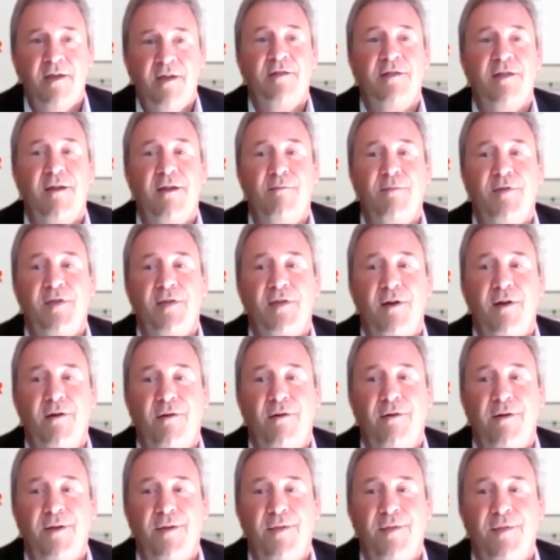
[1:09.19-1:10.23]
Dame
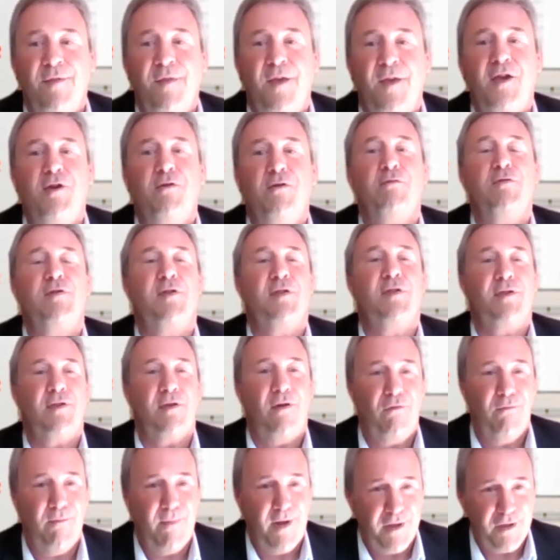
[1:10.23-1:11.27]
Sara, thank you
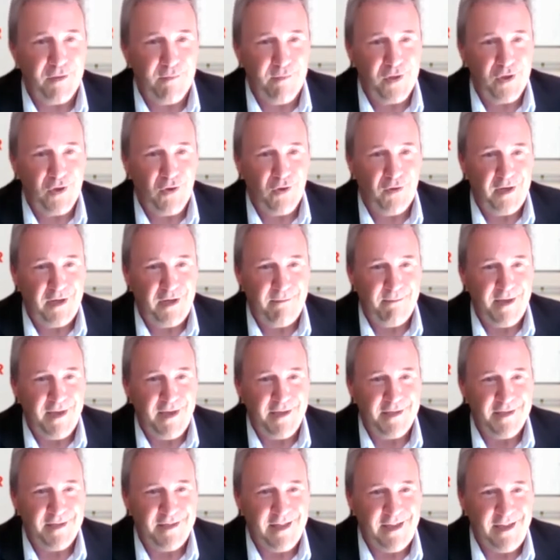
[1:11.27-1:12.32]
so much for joining me
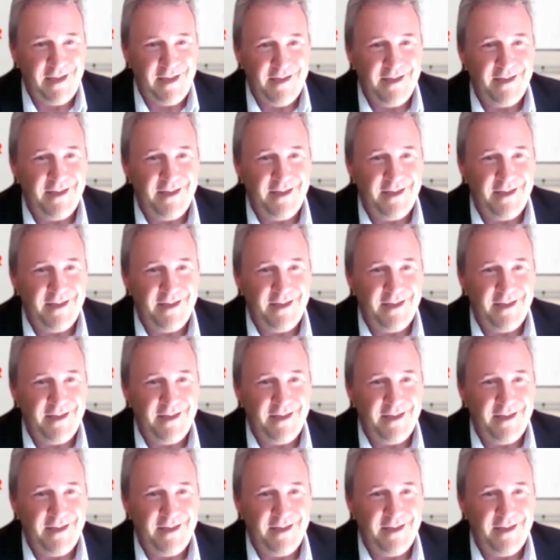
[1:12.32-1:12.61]
today.